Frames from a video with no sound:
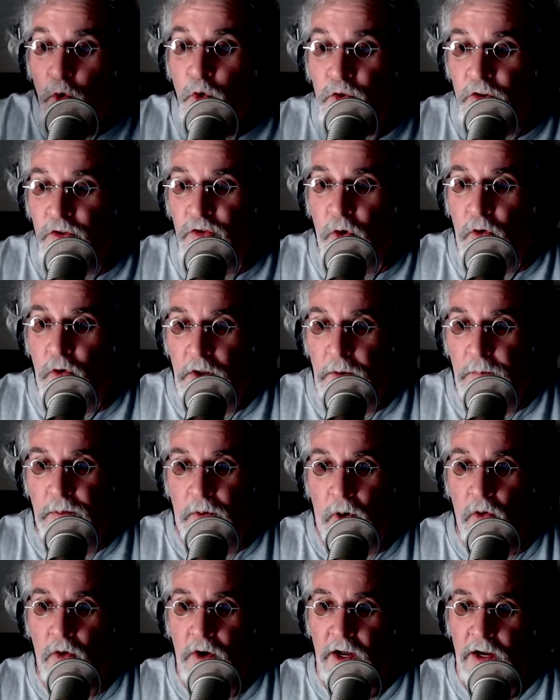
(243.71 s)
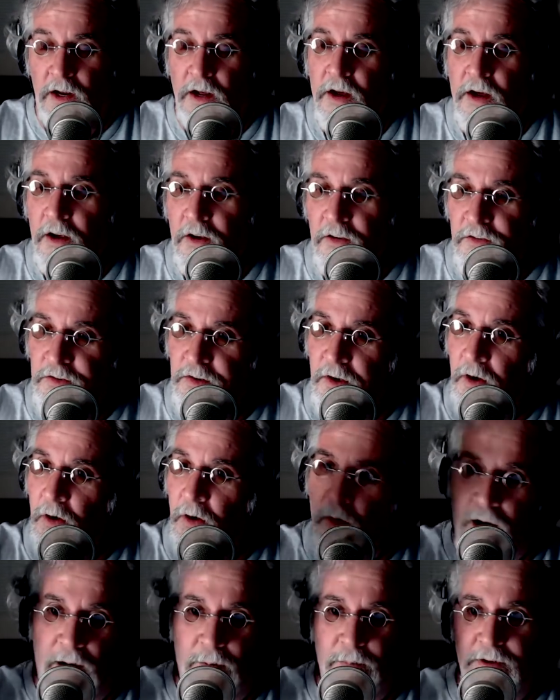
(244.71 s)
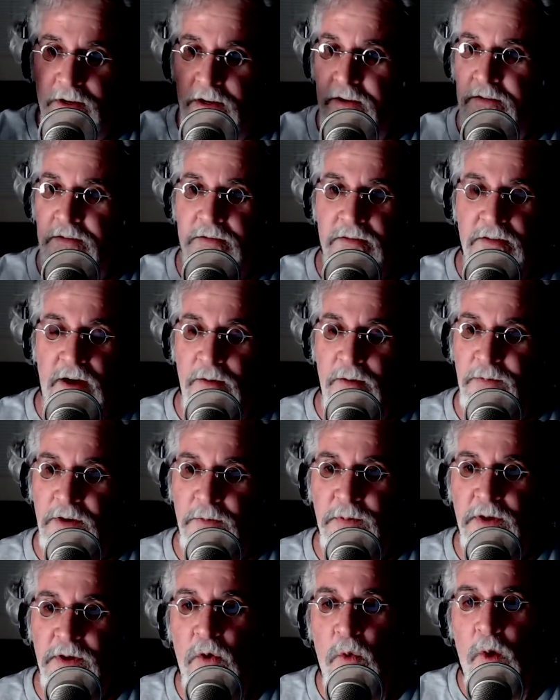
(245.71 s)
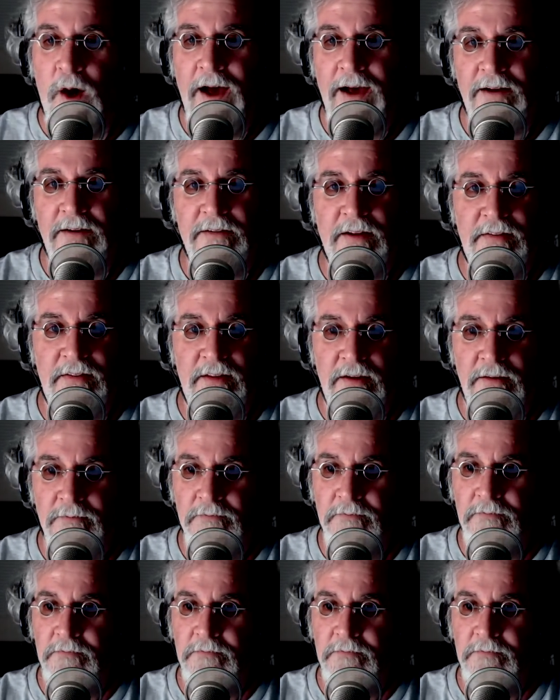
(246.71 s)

is already broken. So I'm gonna I'm gonna be quiet and let them